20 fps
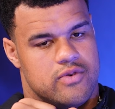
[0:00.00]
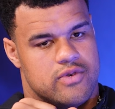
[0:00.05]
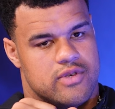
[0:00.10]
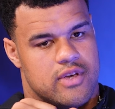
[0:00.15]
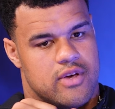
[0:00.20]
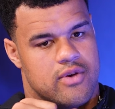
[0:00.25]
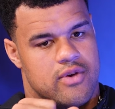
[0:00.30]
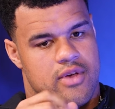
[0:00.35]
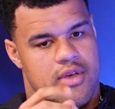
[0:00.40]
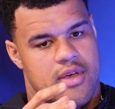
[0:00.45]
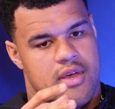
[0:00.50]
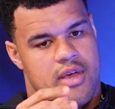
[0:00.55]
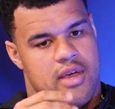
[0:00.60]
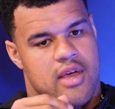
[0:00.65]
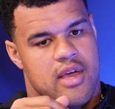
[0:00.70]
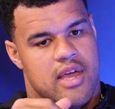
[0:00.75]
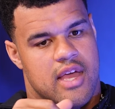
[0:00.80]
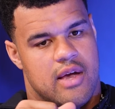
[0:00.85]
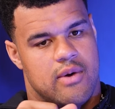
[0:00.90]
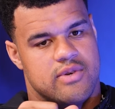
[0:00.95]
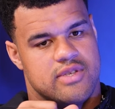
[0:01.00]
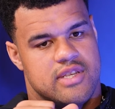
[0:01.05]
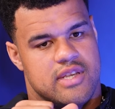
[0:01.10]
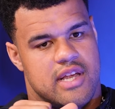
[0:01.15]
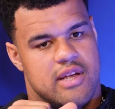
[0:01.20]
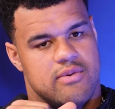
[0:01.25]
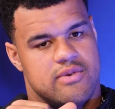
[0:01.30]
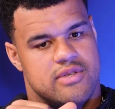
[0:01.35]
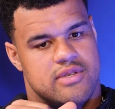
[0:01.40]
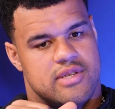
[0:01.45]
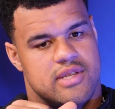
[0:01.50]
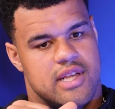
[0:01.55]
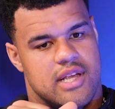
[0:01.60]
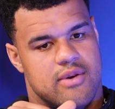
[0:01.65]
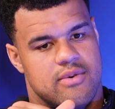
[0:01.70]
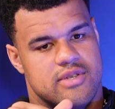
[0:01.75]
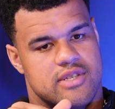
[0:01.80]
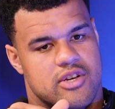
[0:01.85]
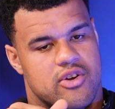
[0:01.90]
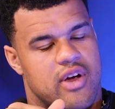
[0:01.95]
So it was
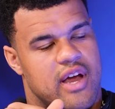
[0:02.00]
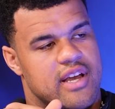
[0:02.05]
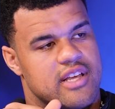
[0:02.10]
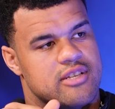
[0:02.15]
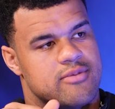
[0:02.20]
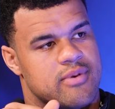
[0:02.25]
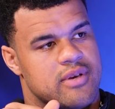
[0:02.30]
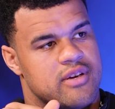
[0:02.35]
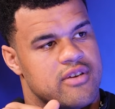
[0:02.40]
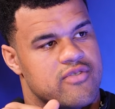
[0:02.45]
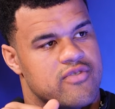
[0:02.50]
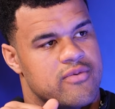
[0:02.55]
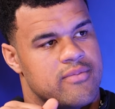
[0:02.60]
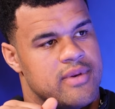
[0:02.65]
a great experience for